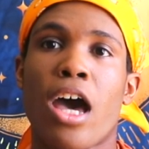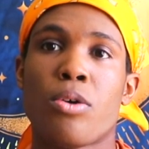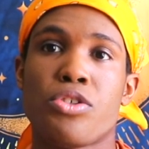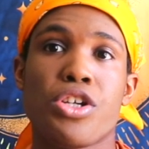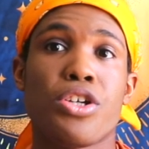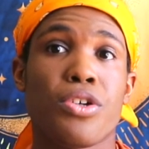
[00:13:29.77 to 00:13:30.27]
how
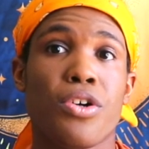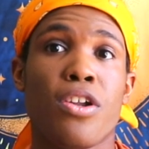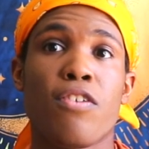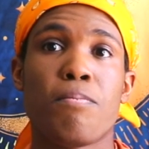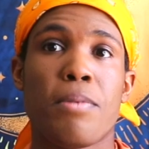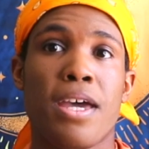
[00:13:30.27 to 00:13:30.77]
she could
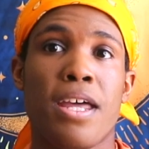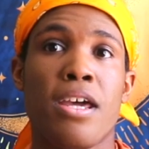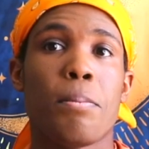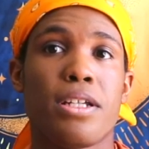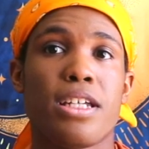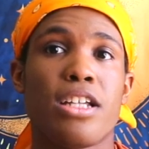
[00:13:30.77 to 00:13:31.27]
have been
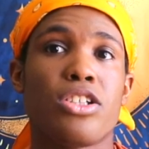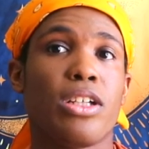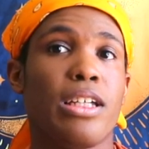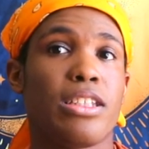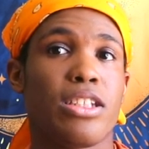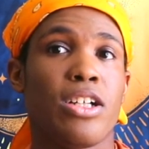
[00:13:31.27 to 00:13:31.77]

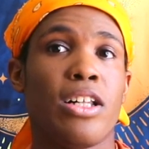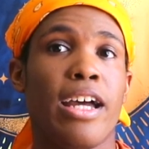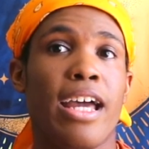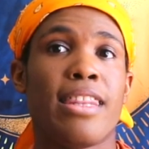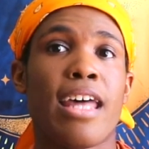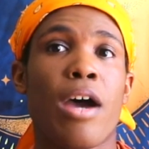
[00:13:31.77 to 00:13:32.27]
potentially still
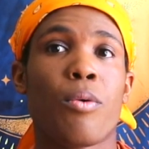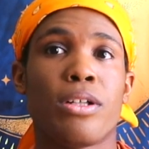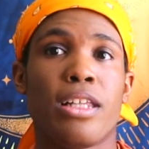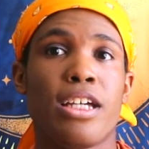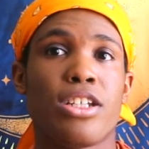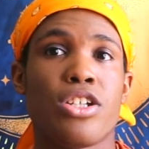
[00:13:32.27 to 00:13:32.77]
in that
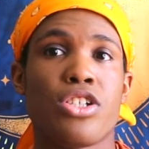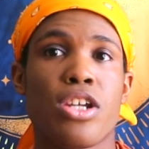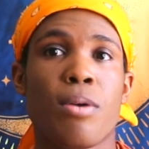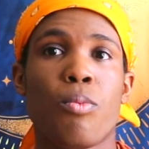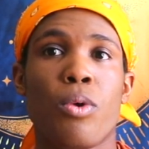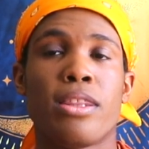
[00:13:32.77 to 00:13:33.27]

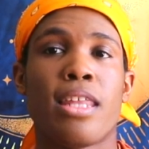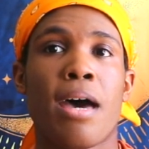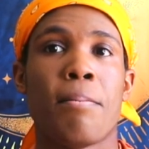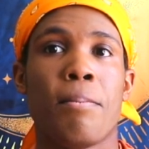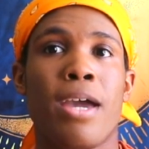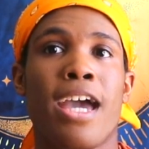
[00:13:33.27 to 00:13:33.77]
relationship with
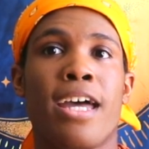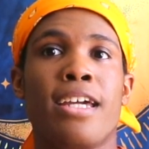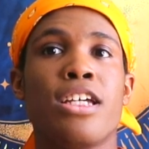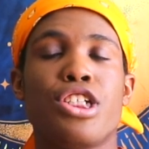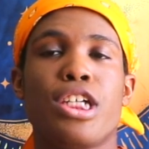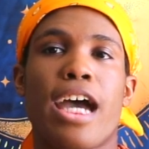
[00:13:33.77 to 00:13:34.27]
that man
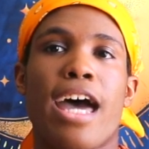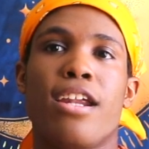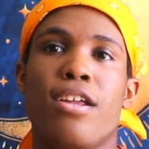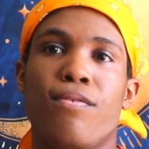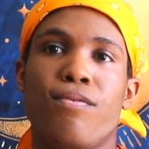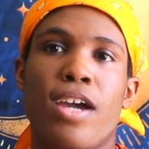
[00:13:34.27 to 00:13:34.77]
she had
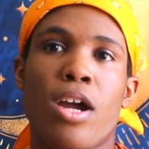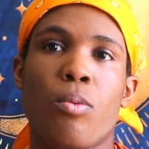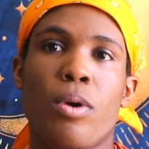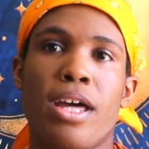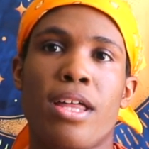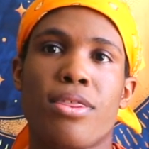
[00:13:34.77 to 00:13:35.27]
an affair
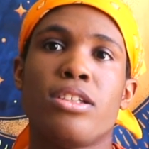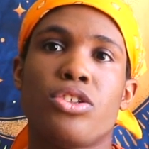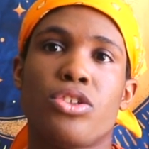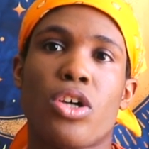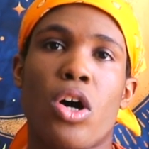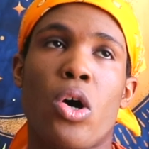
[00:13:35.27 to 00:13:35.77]
with.
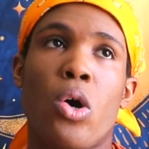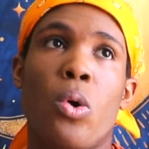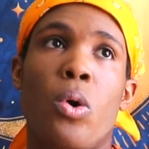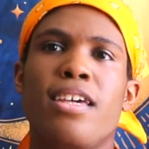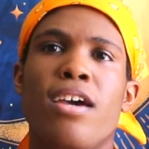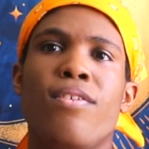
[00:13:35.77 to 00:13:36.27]

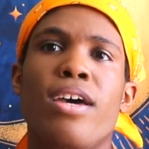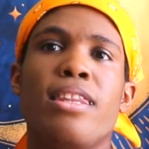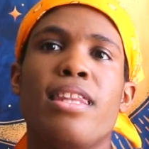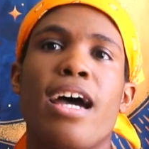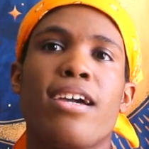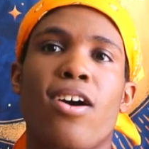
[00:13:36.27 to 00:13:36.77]
So
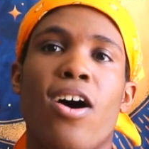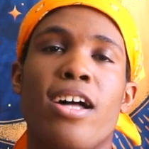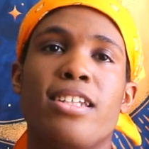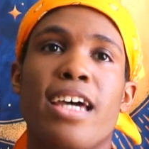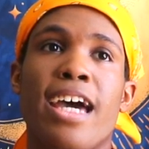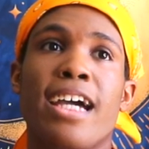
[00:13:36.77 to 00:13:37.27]
given that
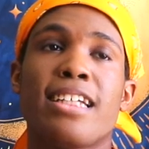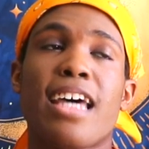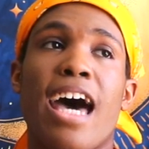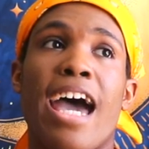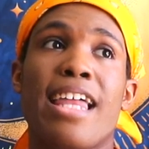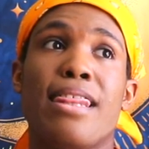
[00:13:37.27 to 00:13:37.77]
context,
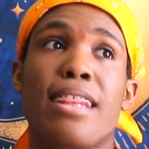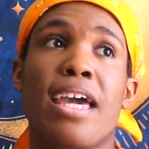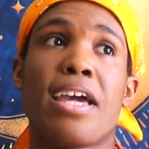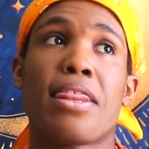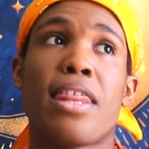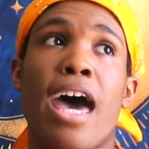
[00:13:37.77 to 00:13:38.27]
I
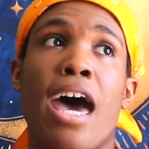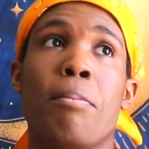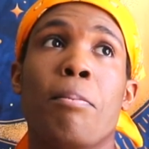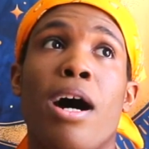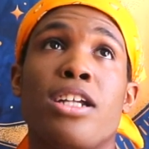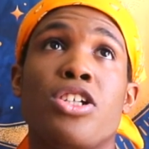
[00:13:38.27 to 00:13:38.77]
think that
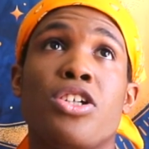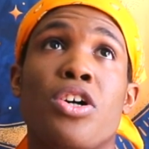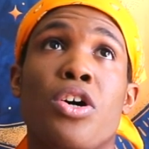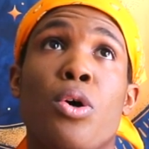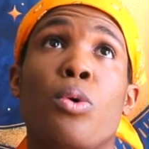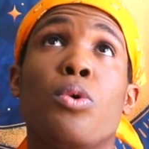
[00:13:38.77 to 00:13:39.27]

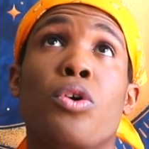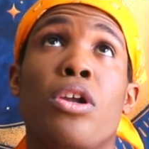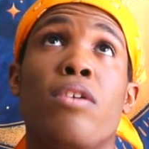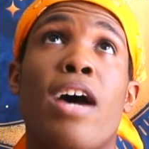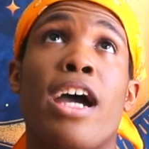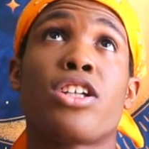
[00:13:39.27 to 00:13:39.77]
Machiko could
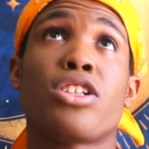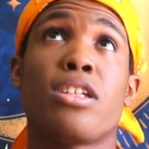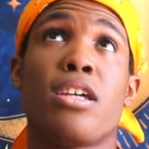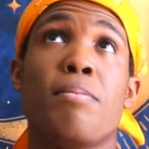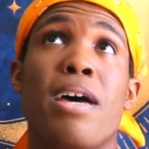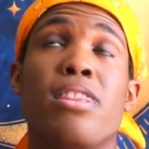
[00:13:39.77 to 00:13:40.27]
have
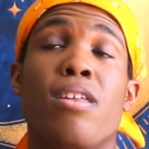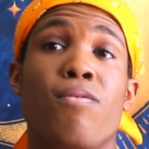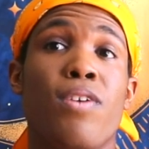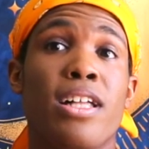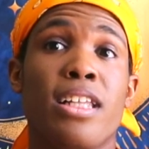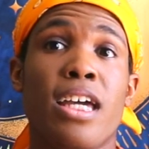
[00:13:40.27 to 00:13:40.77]
actually been the
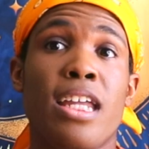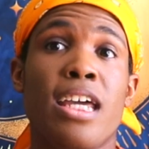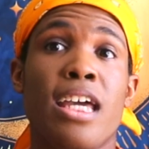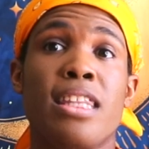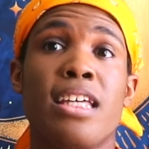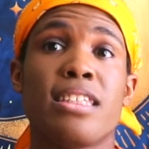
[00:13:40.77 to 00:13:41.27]
villain
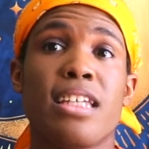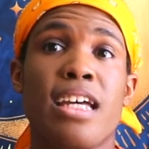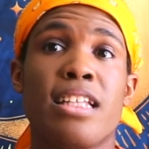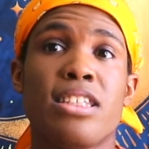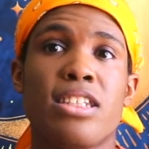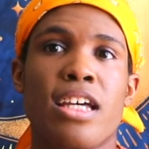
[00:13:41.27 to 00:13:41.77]
in this
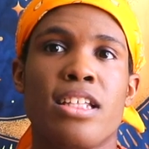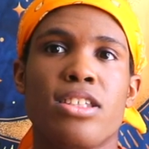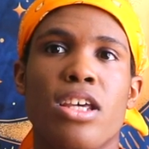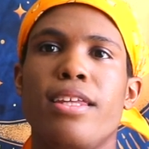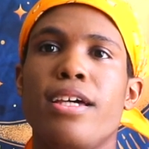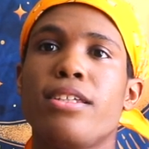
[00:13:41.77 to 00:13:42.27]

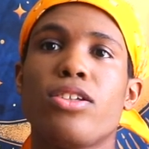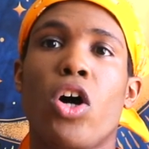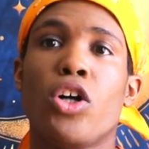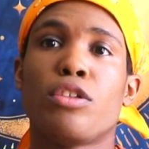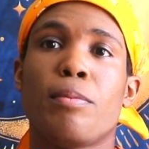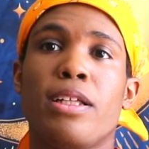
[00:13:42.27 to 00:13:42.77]
instance. This
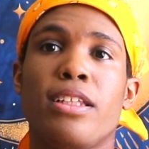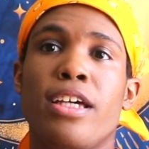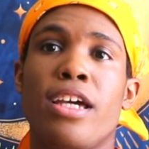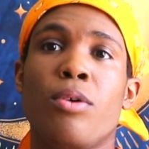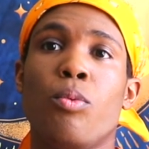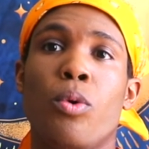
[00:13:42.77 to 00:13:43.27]

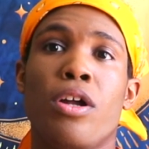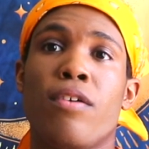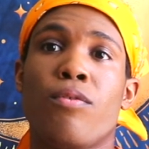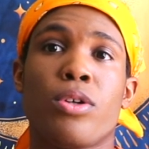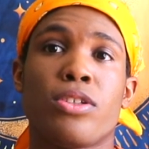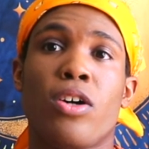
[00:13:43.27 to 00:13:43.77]
ultimately would
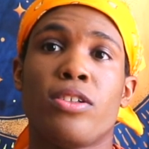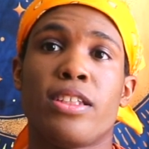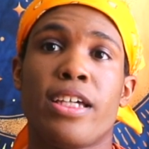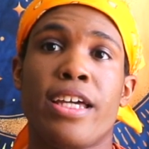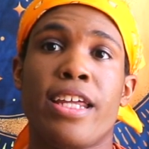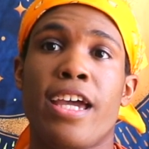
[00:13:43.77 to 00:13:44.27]
have
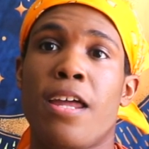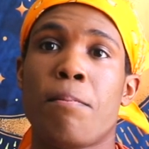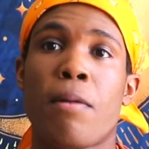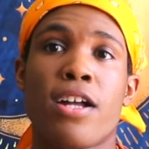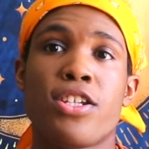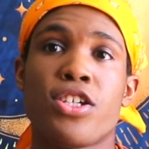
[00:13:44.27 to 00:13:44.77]
resulted in
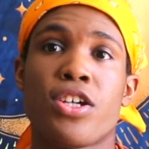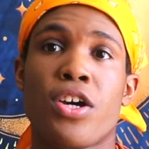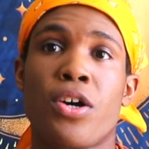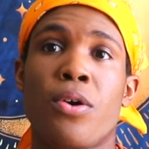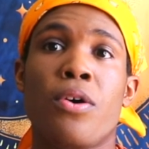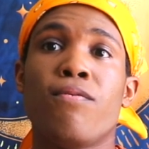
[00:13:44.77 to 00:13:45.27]

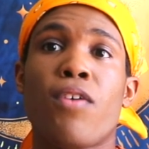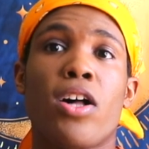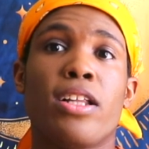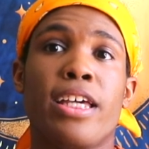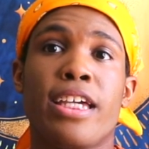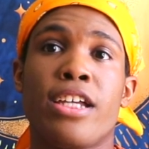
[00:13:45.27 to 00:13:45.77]
Machiko
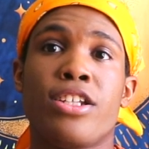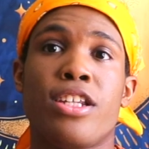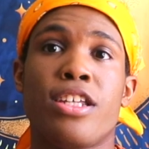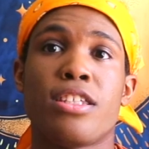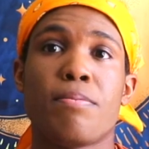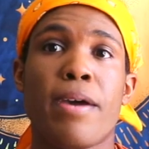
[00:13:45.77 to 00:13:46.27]
falling into
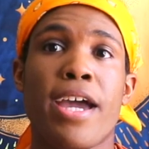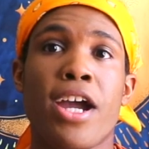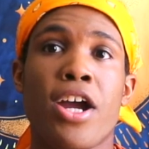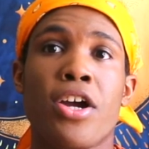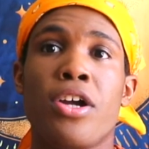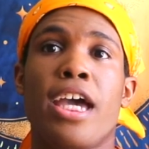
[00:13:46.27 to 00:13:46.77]

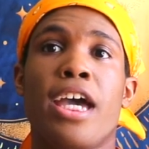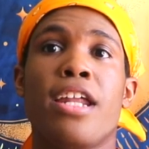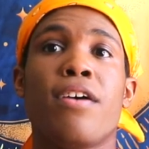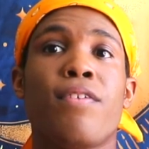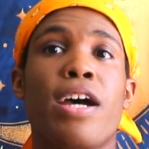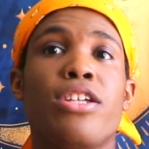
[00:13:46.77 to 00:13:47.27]
despair, and
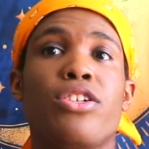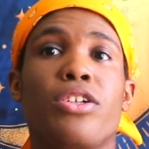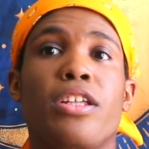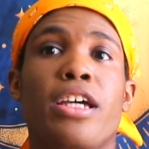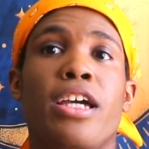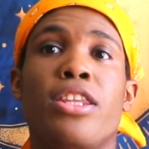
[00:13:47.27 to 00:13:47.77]

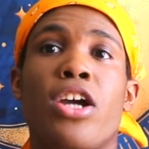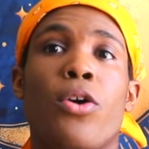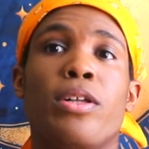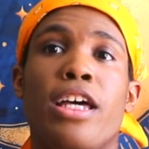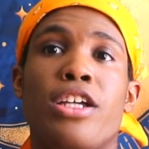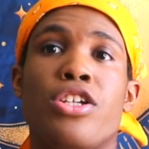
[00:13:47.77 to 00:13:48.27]
eventually their
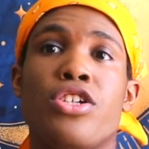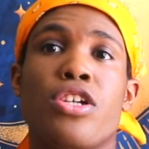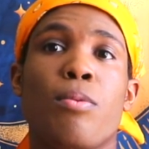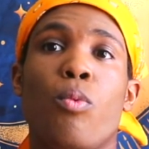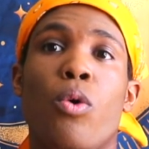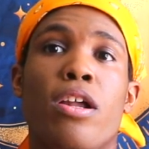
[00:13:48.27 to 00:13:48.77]

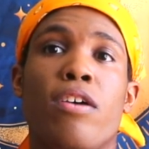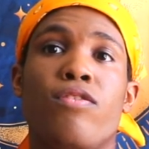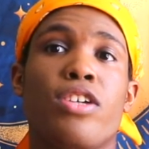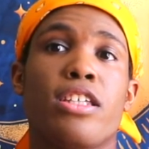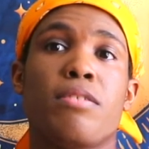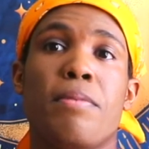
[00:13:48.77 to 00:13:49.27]
relationship would have
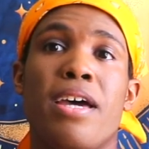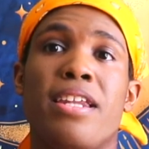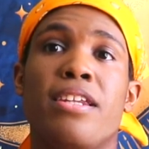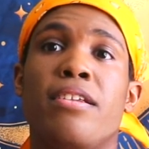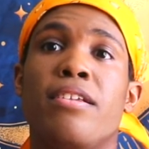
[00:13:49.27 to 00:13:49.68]
just been